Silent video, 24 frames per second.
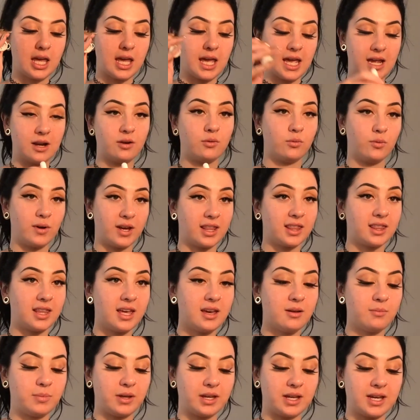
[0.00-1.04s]
in with
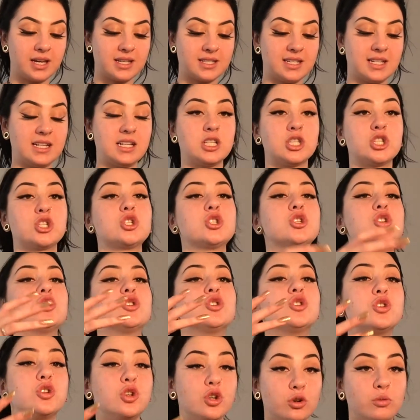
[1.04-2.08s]
it because it is
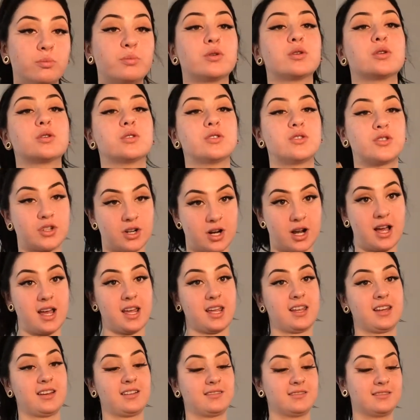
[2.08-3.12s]
super
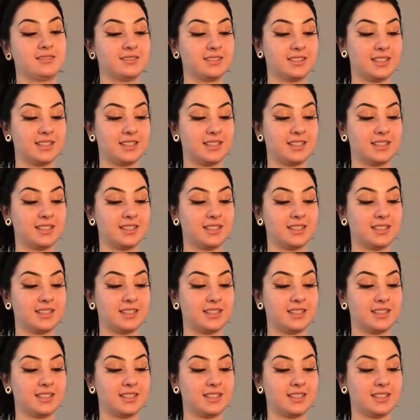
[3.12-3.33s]
drying.